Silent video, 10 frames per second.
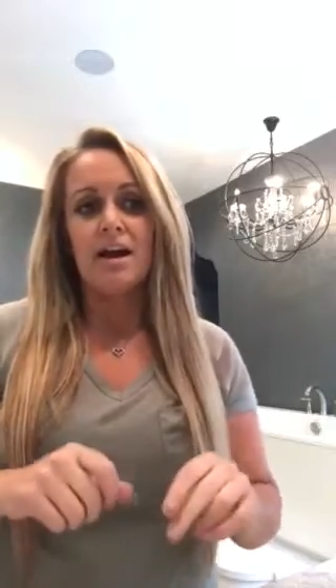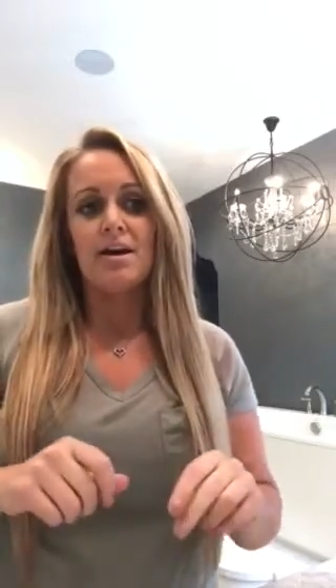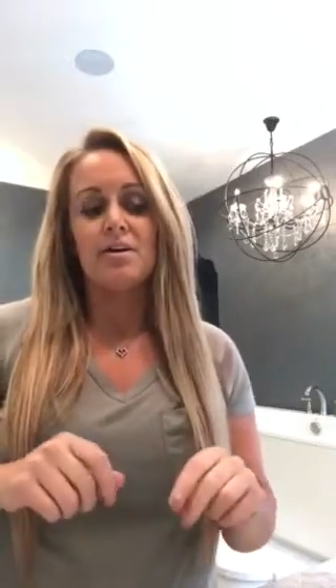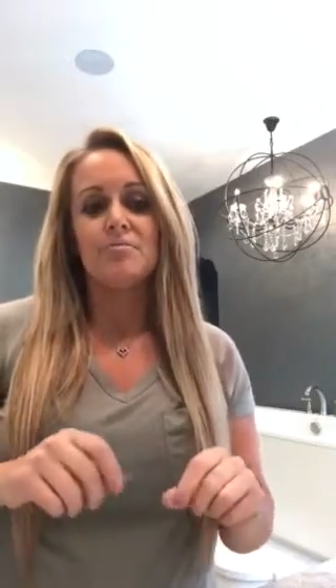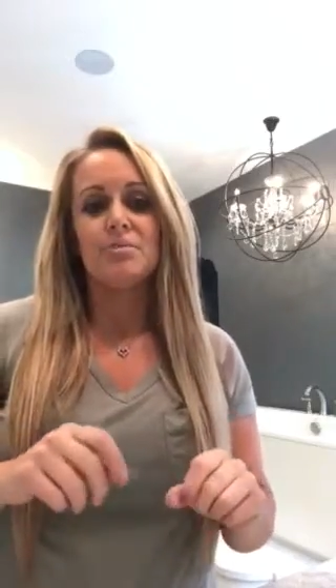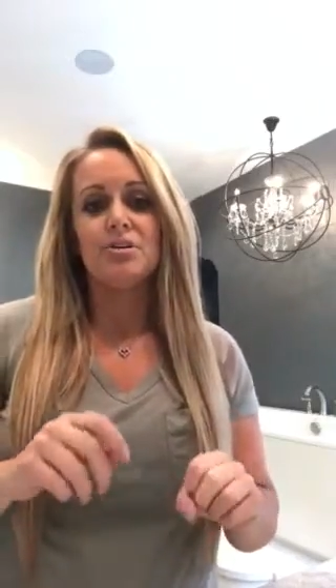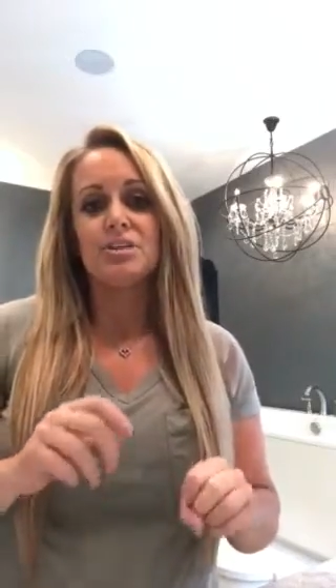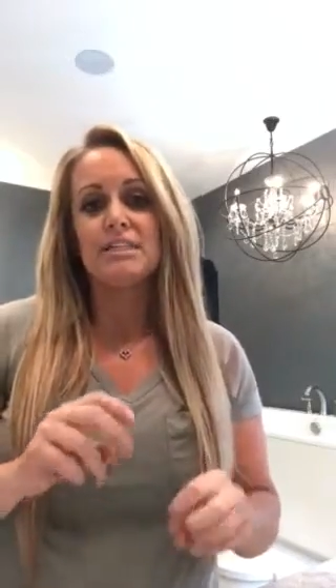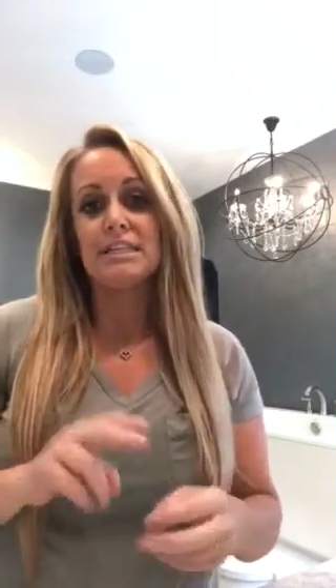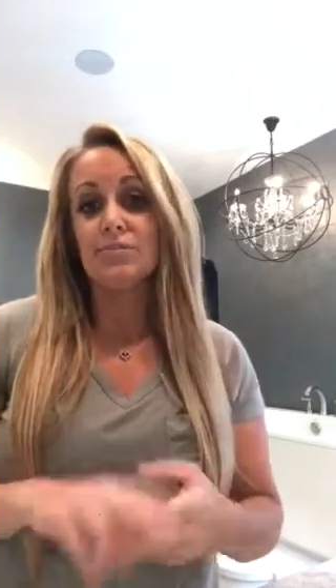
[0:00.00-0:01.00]
Um, you
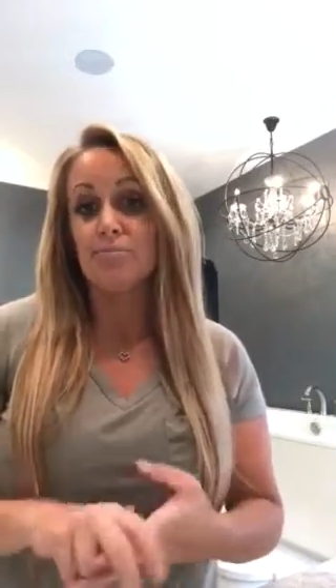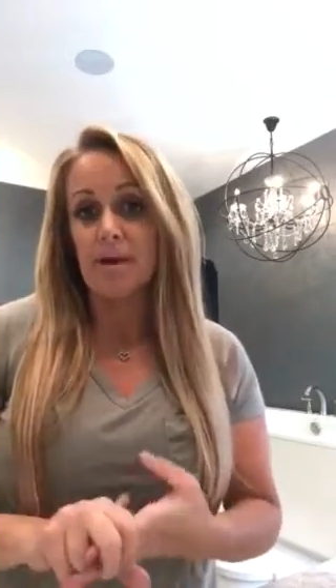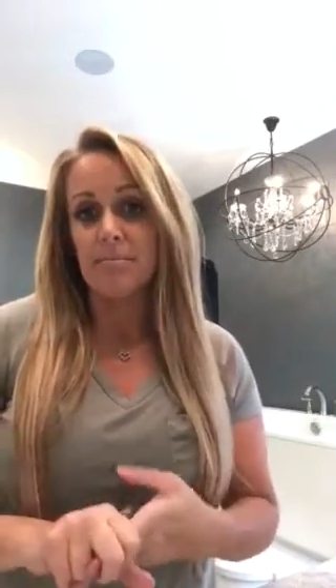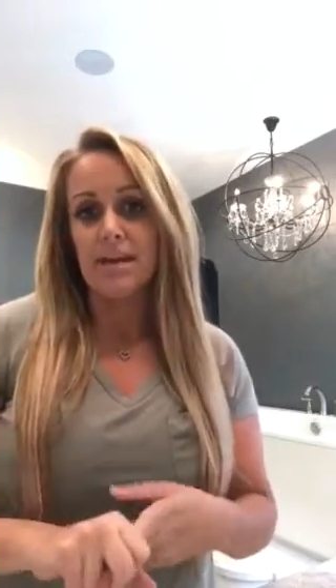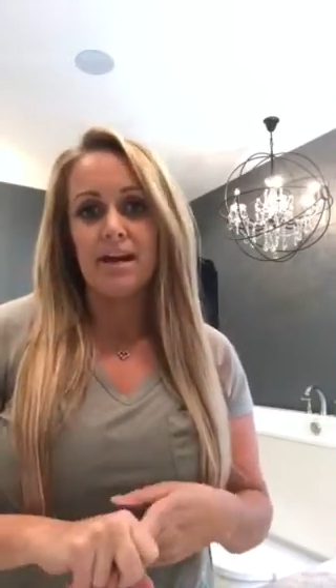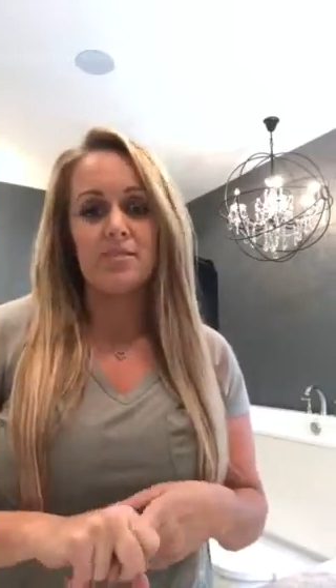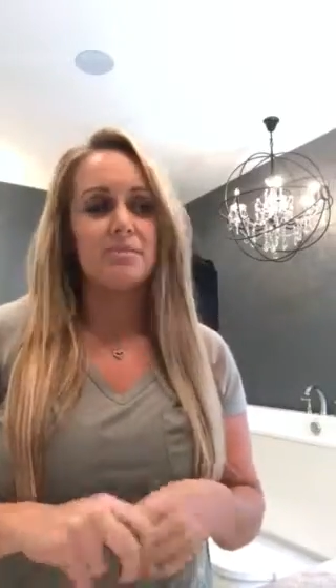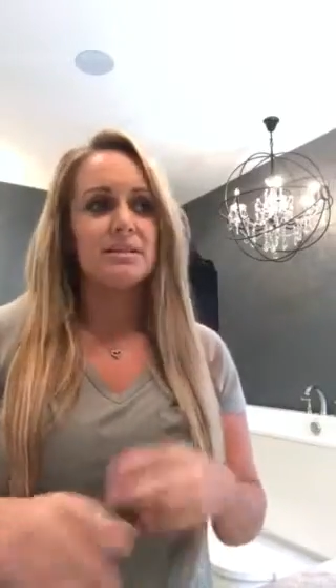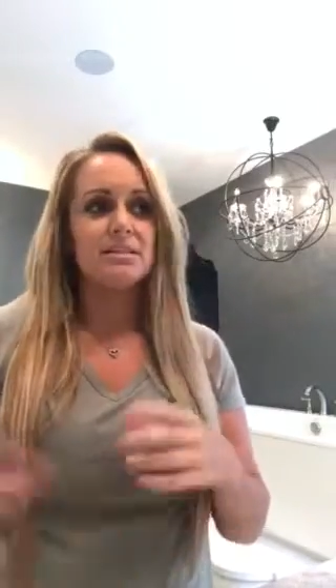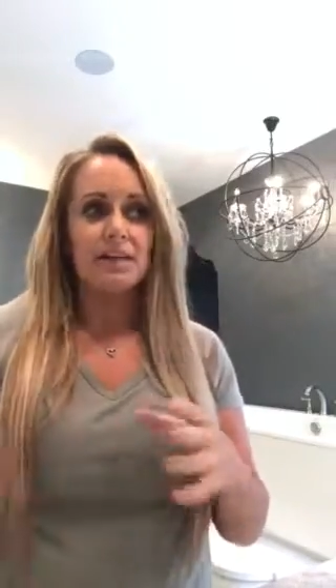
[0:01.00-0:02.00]
just need Remy hair
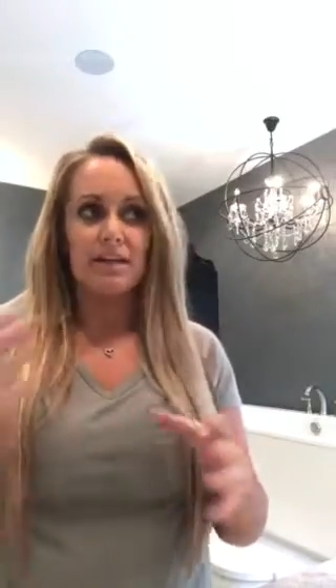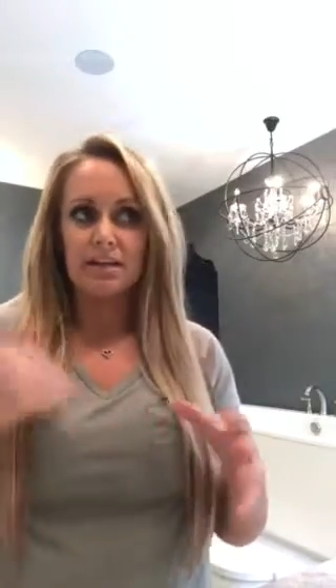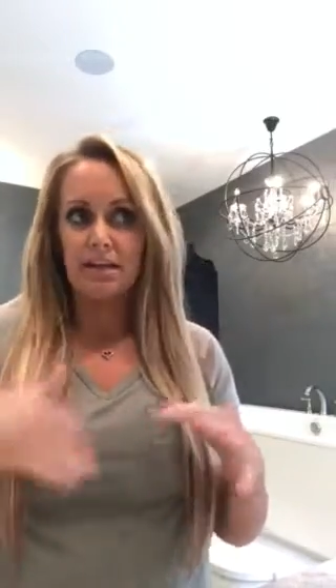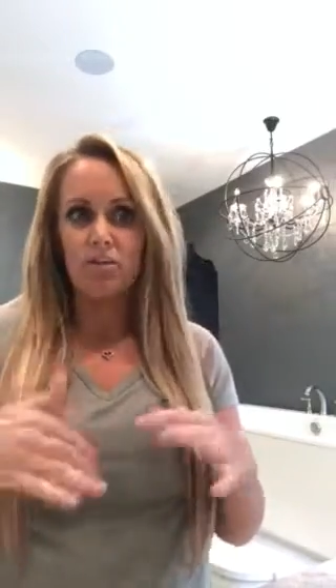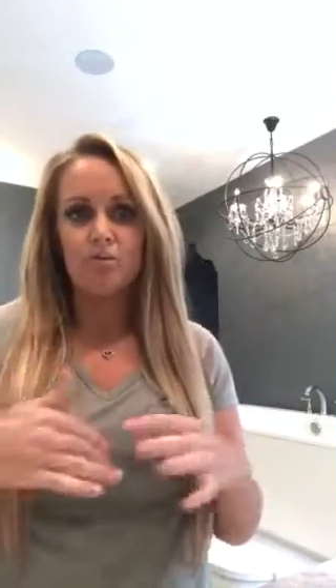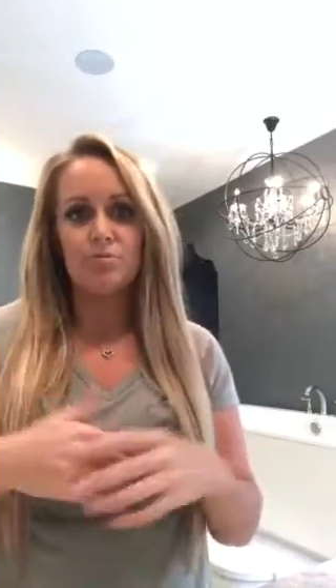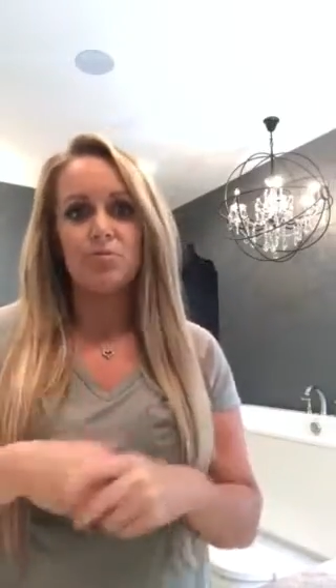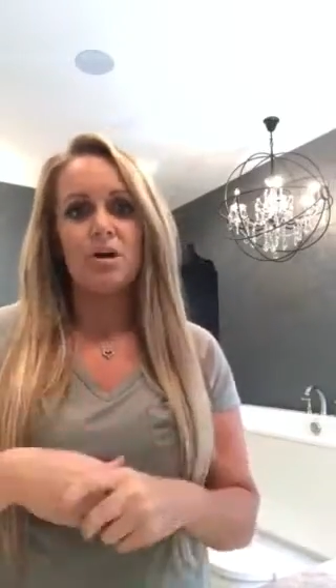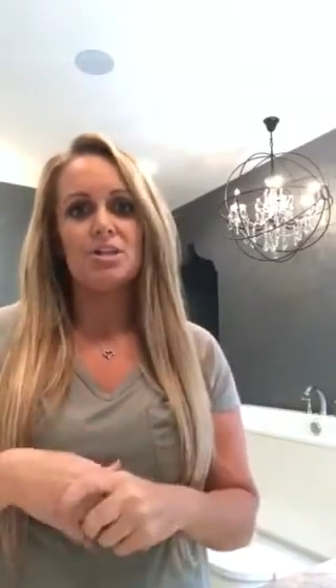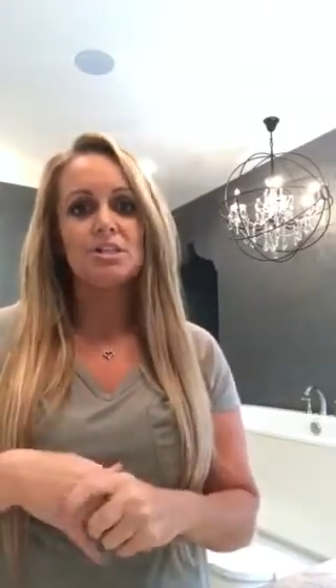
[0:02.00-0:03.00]
because that can hold through
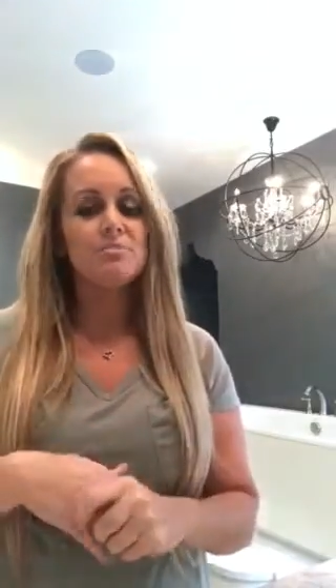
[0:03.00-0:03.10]
washes,